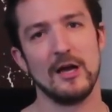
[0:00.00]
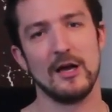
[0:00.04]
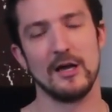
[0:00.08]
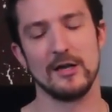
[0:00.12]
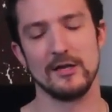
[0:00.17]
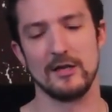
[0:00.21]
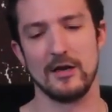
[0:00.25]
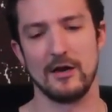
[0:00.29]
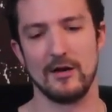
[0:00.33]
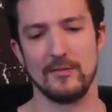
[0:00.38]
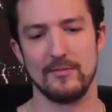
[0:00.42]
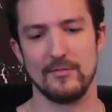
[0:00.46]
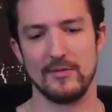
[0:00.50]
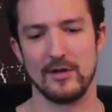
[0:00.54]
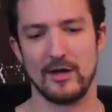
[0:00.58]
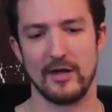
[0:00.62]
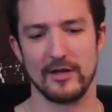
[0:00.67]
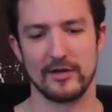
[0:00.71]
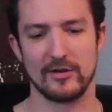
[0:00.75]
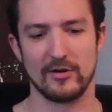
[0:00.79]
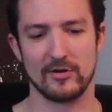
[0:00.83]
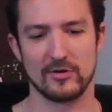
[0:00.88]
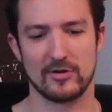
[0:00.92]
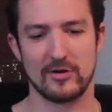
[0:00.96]
And um,
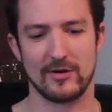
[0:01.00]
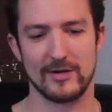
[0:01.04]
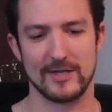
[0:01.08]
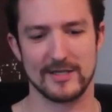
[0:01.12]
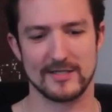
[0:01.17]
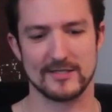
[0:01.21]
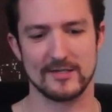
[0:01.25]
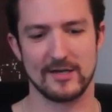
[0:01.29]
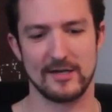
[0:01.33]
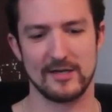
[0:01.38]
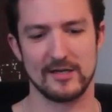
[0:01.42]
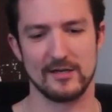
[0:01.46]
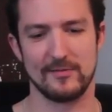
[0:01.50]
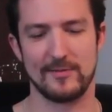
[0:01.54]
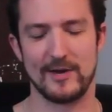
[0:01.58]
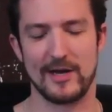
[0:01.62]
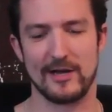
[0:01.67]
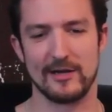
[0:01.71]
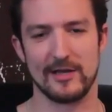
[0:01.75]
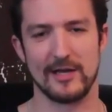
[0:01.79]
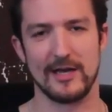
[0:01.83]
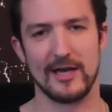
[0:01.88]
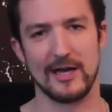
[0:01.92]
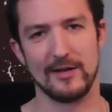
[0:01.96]
I got quite excited
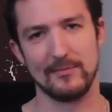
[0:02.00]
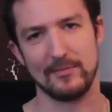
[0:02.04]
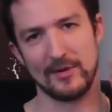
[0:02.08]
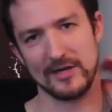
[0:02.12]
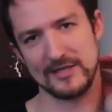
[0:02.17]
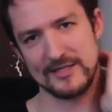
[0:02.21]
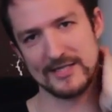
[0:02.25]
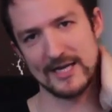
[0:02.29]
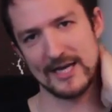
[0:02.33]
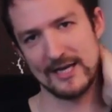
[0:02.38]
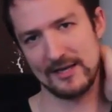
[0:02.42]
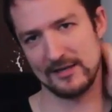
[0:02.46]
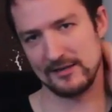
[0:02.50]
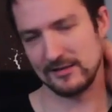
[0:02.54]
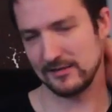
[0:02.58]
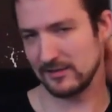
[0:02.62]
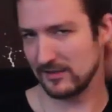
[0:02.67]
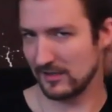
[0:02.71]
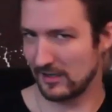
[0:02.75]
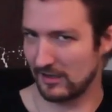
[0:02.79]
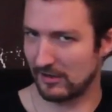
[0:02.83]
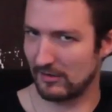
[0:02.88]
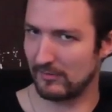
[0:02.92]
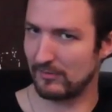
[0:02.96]
about it. And my dad
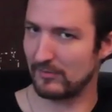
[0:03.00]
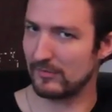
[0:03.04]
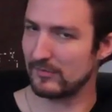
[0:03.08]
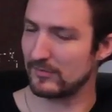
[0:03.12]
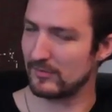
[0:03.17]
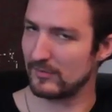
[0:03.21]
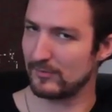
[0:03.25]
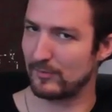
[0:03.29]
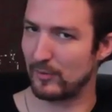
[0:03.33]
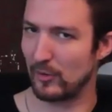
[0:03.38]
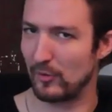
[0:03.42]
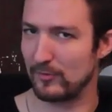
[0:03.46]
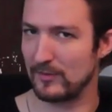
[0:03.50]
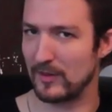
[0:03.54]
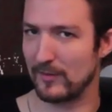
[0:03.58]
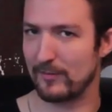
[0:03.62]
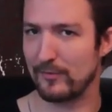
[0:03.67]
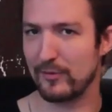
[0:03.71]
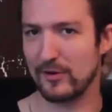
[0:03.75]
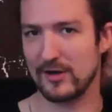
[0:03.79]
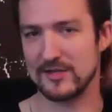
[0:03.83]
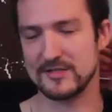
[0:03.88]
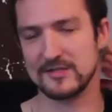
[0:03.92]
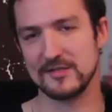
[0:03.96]
um, bought me a
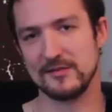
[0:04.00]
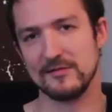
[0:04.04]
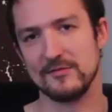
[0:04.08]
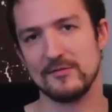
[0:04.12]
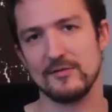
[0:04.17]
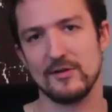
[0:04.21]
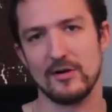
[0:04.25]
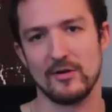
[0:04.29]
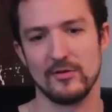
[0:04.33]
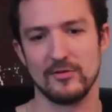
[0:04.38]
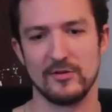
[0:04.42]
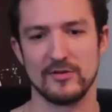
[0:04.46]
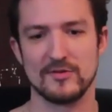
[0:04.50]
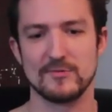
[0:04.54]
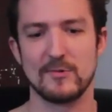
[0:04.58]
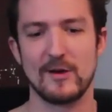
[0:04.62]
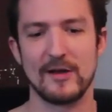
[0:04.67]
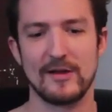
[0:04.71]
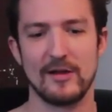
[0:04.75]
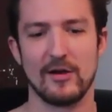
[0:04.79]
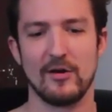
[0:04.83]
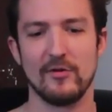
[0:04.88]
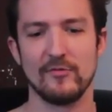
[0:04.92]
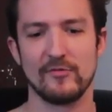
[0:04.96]
present on his
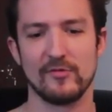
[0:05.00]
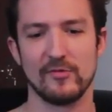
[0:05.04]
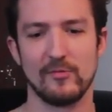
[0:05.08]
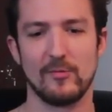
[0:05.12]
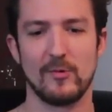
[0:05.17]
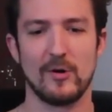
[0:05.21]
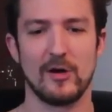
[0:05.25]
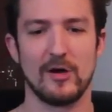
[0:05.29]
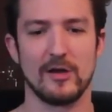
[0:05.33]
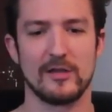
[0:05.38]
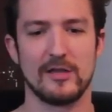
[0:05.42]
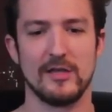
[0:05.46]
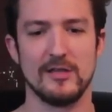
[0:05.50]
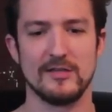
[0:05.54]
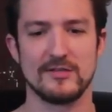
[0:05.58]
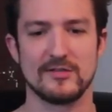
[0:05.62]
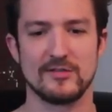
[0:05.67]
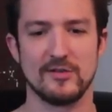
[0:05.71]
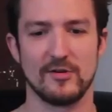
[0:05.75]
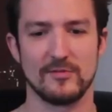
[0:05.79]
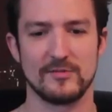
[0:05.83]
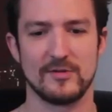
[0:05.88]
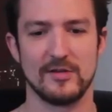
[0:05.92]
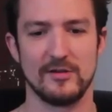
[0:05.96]
way home from work. He
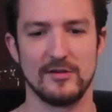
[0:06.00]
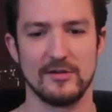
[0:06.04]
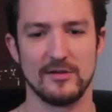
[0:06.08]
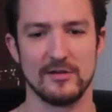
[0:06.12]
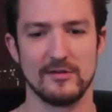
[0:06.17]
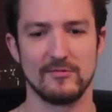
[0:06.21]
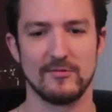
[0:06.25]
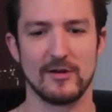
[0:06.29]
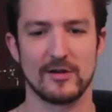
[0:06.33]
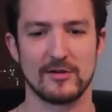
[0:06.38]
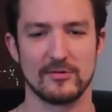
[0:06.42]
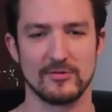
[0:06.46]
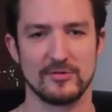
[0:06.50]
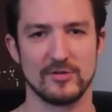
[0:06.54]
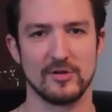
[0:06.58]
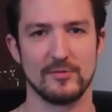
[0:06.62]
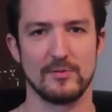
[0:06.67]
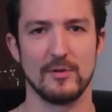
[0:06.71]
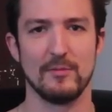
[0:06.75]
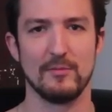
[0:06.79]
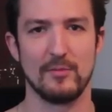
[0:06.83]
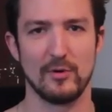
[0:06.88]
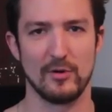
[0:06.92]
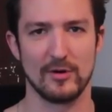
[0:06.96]
stopped in a record
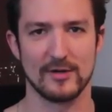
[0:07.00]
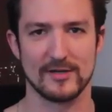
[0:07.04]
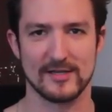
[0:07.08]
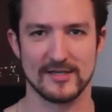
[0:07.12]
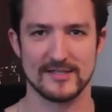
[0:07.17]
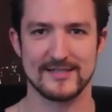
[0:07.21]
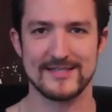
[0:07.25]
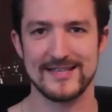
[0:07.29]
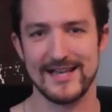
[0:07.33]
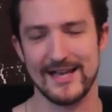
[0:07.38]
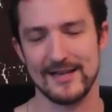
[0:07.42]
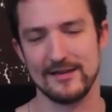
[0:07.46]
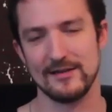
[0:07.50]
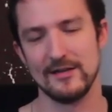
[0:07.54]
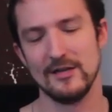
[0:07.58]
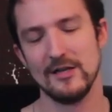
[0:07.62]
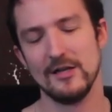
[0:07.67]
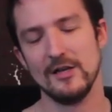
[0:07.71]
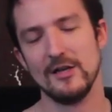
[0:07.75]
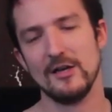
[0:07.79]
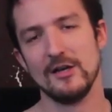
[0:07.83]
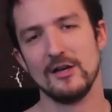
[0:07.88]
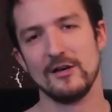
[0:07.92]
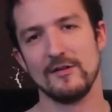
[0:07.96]
shop and bought a cassette
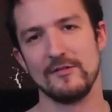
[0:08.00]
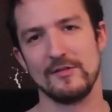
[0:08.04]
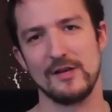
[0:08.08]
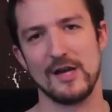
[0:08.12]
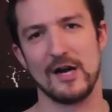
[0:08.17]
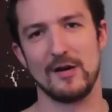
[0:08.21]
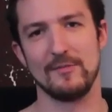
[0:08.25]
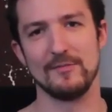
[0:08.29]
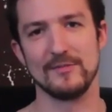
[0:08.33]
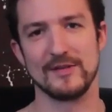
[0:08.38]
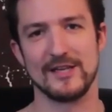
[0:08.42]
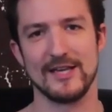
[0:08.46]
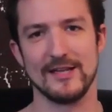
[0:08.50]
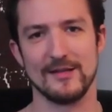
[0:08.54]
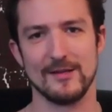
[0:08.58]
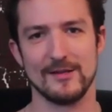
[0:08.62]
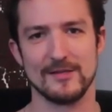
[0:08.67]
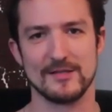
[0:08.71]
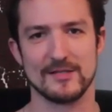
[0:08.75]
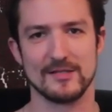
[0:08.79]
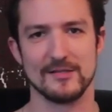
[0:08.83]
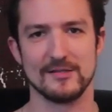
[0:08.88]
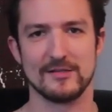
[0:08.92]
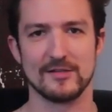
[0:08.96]
of the album
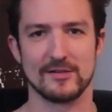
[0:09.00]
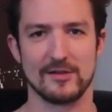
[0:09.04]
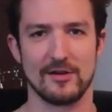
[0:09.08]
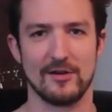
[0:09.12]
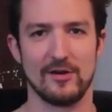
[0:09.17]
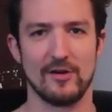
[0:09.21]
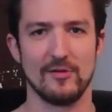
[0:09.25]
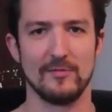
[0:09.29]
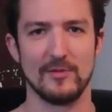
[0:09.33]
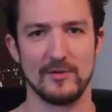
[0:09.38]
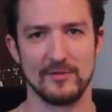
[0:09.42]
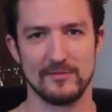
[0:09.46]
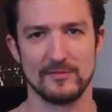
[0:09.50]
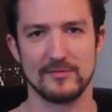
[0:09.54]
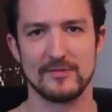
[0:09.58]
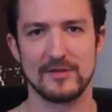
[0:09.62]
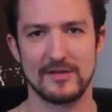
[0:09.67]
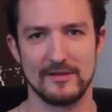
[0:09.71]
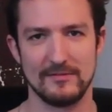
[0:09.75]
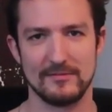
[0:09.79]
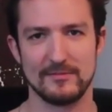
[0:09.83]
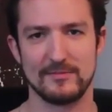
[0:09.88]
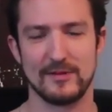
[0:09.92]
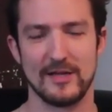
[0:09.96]
Killers and took it home and
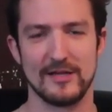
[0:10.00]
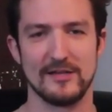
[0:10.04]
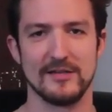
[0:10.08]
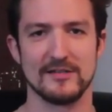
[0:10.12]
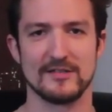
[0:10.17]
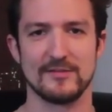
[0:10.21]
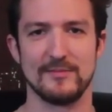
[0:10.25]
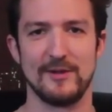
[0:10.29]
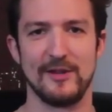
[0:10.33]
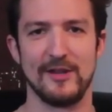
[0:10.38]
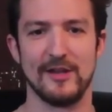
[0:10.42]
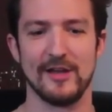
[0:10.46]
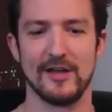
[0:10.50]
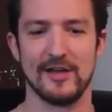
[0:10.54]
played it to me.